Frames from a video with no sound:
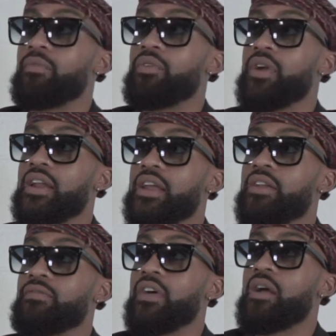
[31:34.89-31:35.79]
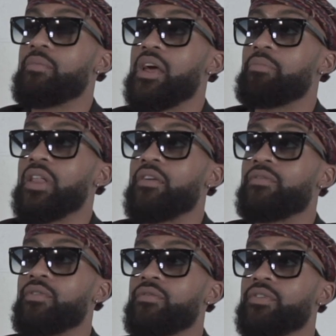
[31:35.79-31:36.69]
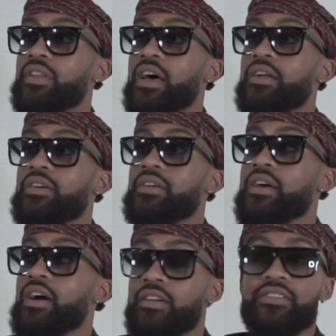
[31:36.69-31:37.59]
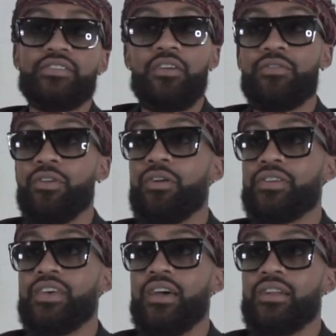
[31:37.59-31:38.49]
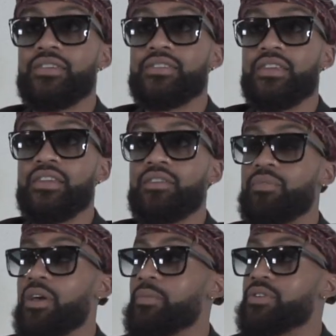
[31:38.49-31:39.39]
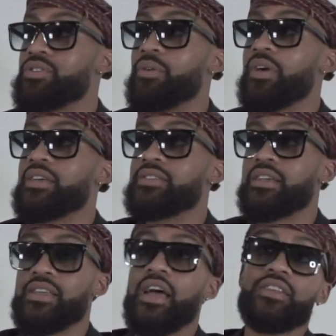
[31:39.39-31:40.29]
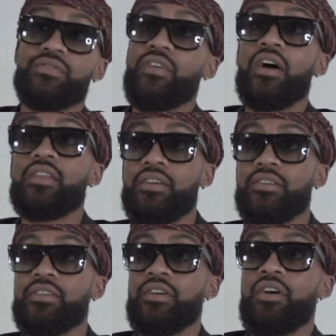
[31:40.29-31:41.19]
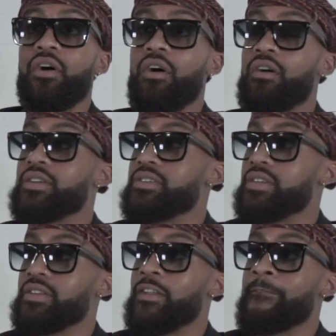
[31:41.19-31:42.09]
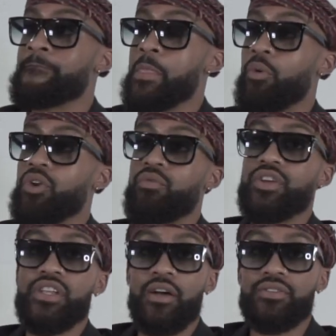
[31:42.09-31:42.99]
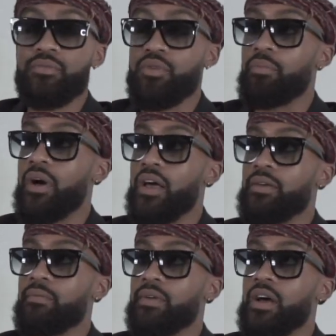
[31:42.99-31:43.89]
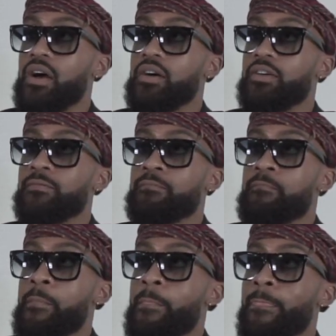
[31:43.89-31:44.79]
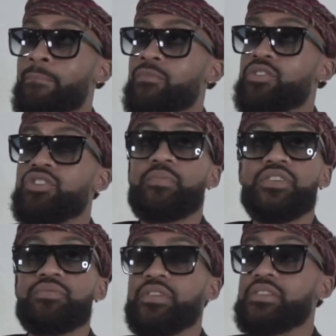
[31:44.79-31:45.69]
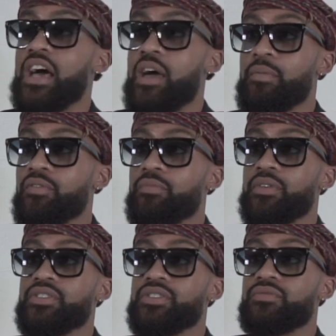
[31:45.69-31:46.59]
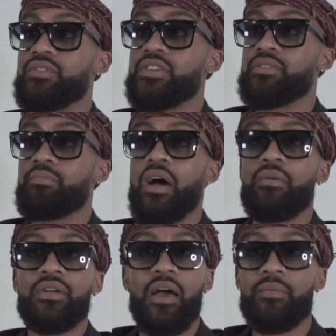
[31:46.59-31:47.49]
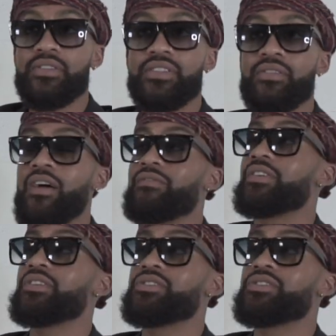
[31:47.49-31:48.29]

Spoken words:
creating that environment, that platform for a lot of undiscovered artists out of the city to be able to showcase their talents for other artists. And when he reached out to me about it, especially with the timing with me just releasing Powernomics and stuff, I haven't done